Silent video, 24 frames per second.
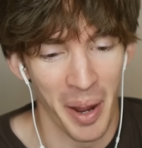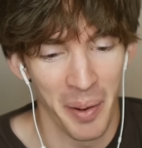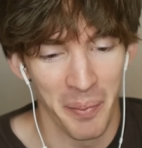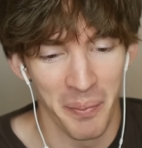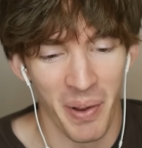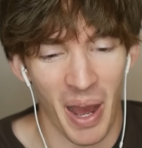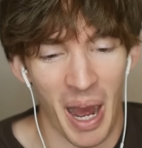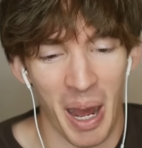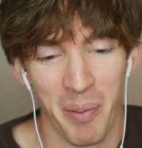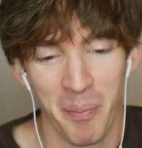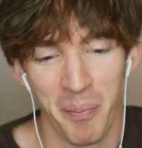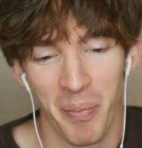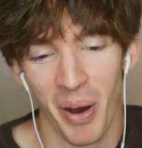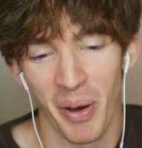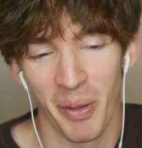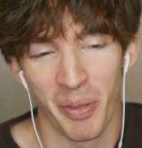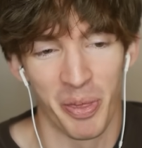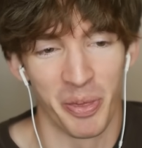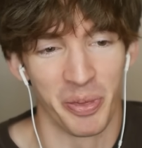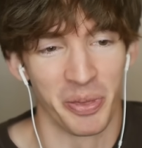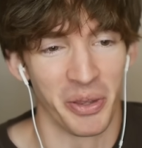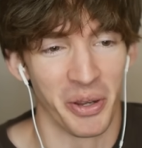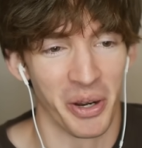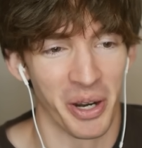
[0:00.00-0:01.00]
Um, I'm
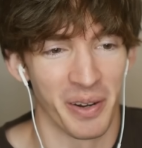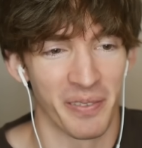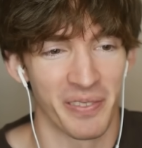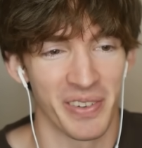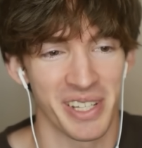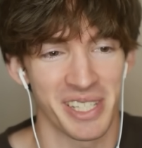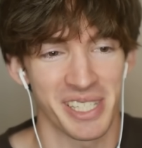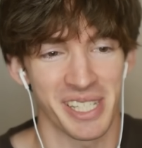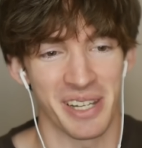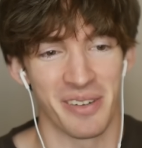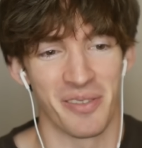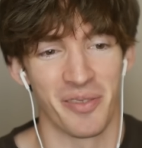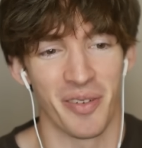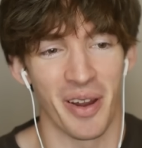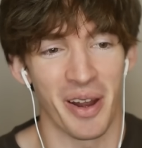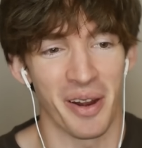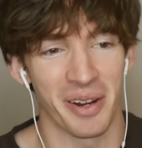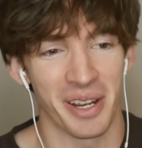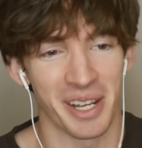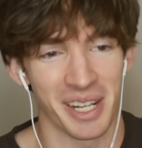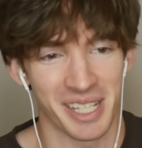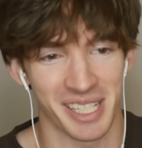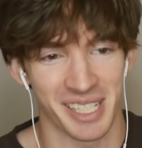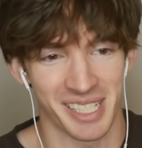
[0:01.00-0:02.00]
both nervous and
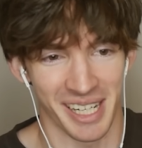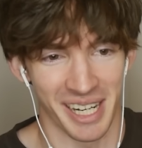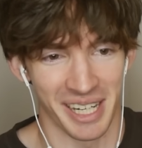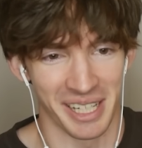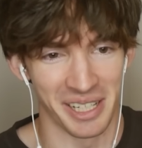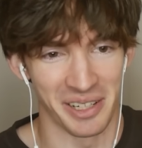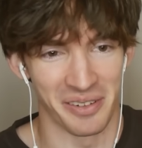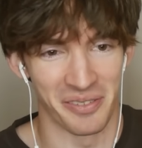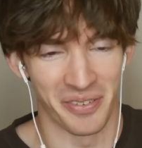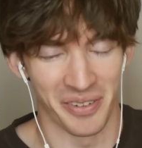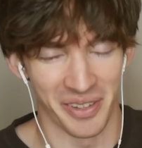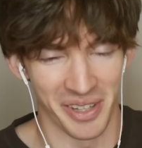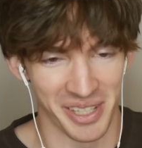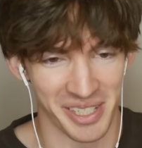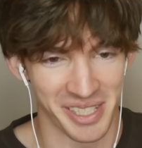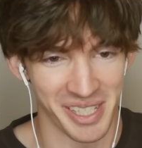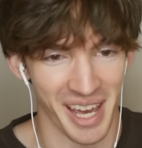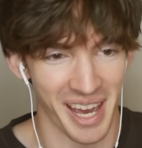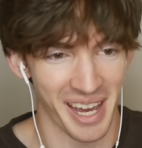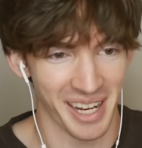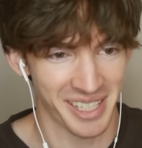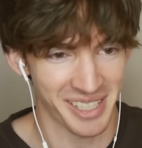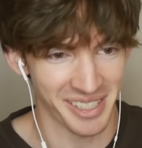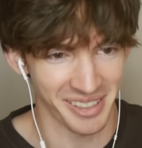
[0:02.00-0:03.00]
very excited for this,
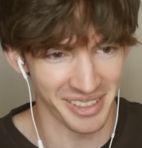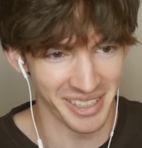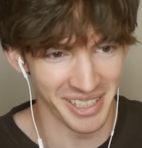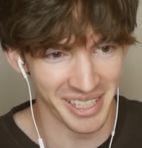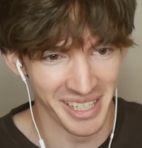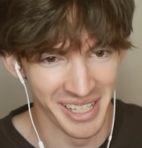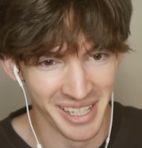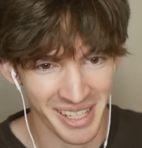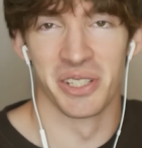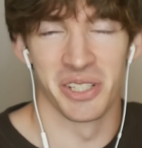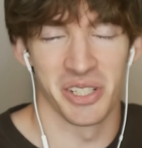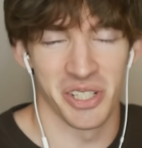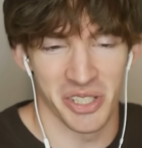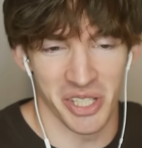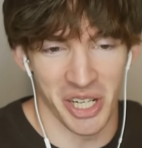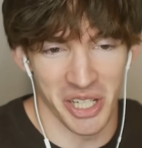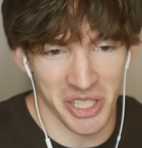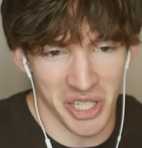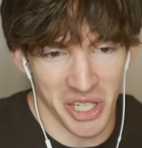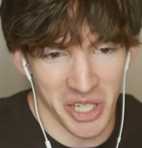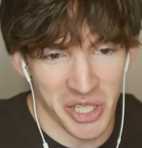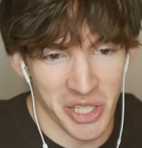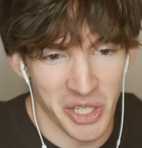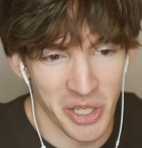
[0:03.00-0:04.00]
actually. This is
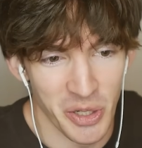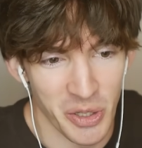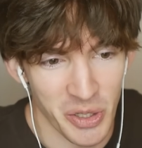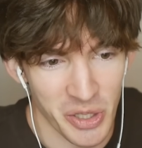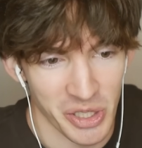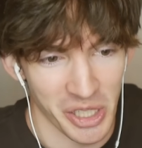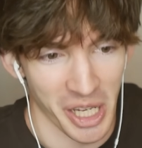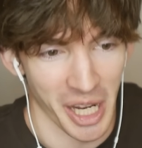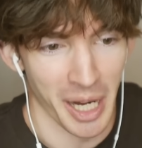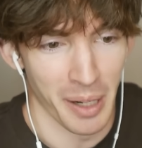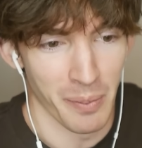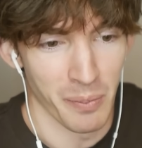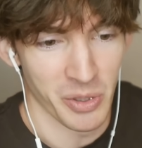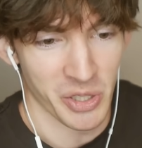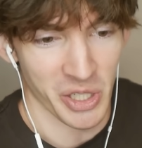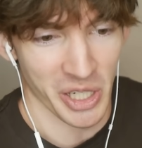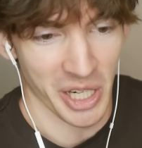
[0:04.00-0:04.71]
such a huge game